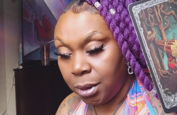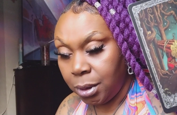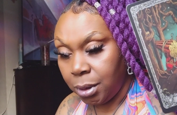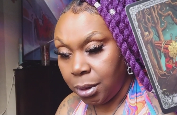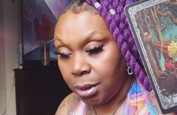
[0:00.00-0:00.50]

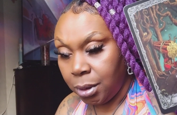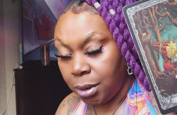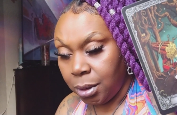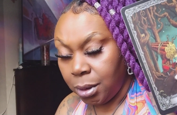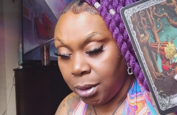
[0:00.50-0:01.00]

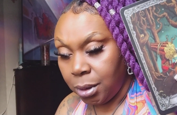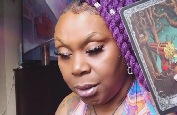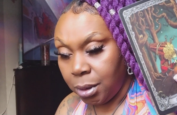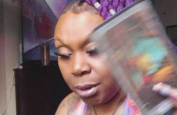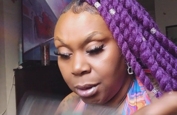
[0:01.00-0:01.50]

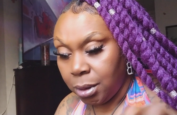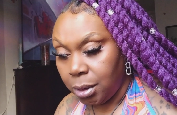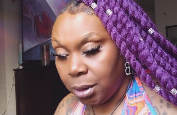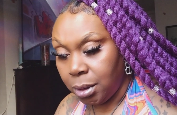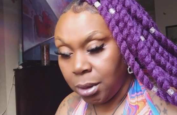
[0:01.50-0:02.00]
No one is speaking in this clip.